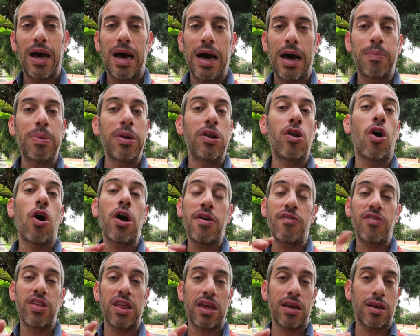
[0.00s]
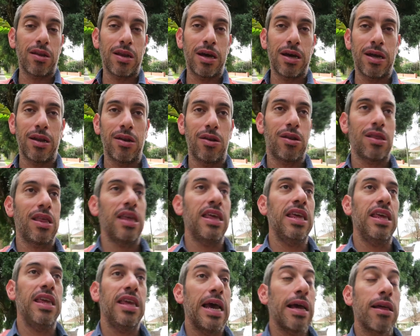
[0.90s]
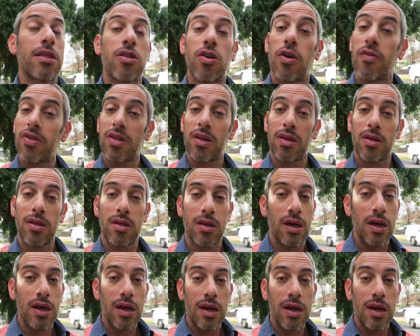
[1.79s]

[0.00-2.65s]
uh, but not everything. Uh, the gas services